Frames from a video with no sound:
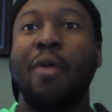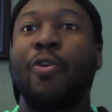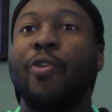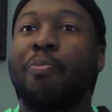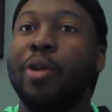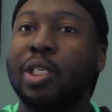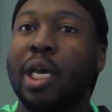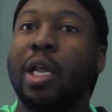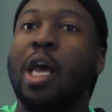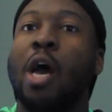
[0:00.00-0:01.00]
We really
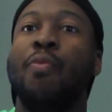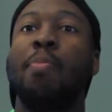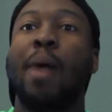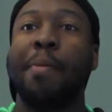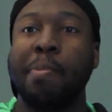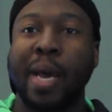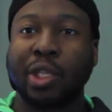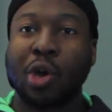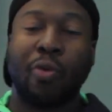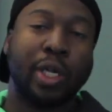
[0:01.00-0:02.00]
appreciate it. We might be
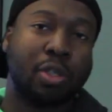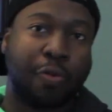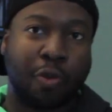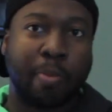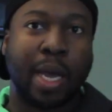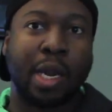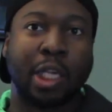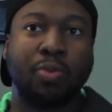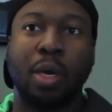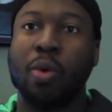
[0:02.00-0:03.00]
back to our original format
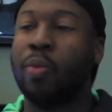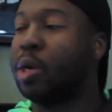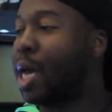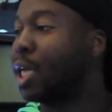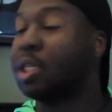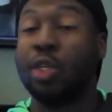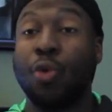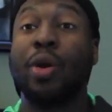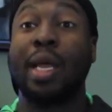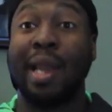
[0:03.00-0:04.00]
next week where we're actually
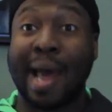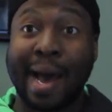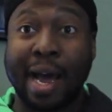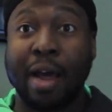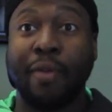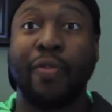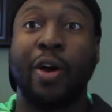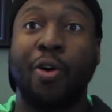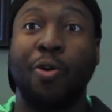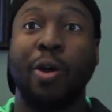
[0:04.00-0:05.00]
doing it live
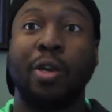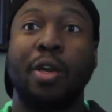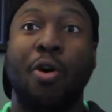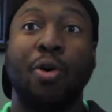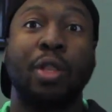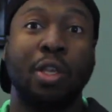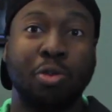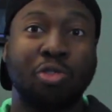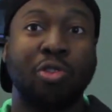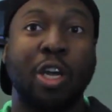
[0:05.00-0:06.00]
on the
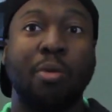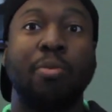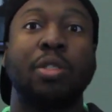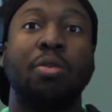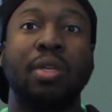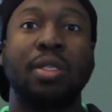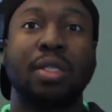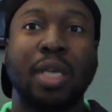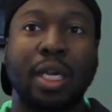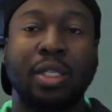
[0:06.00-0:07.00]
Ustream. So just
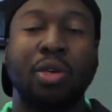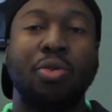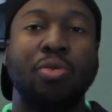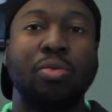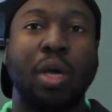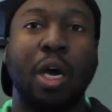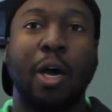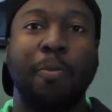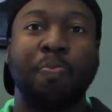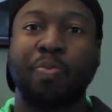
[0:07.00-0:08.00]
stay tuned
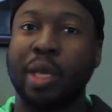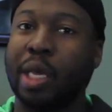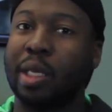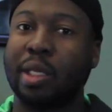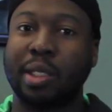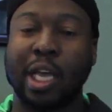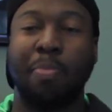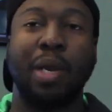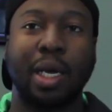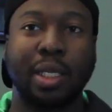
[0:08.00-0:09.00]
and stay
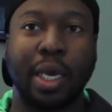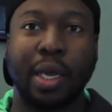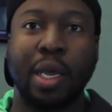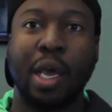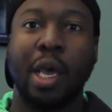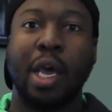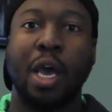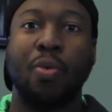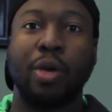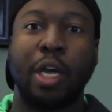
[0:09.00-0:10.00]
plugged in.
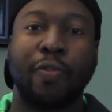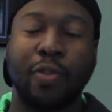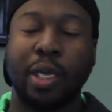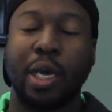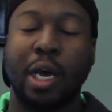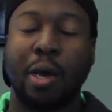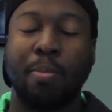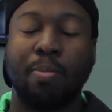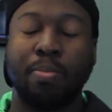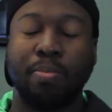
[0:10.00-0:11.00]
And we're definitely,
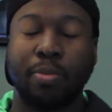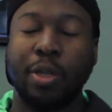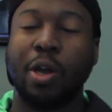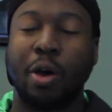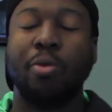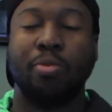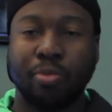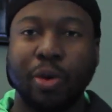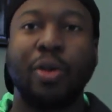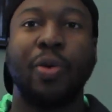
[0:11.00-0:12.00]

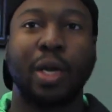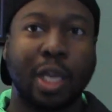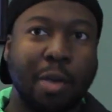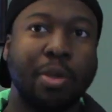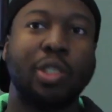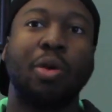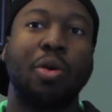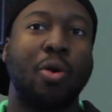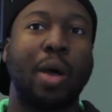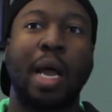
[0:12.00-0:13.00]
we're going to keep this show
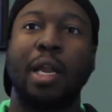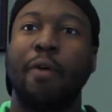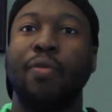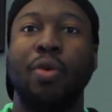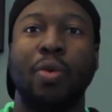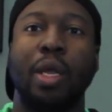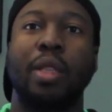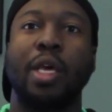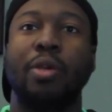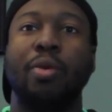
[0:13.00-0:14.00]
going. I love doing
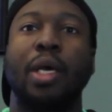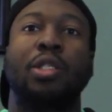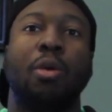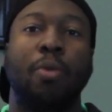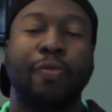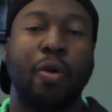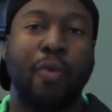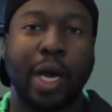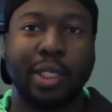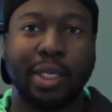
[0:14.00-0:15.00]
it. Thank you guys so much for
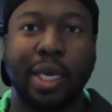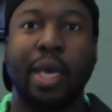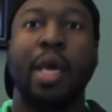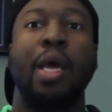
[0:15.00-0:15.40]
watching it.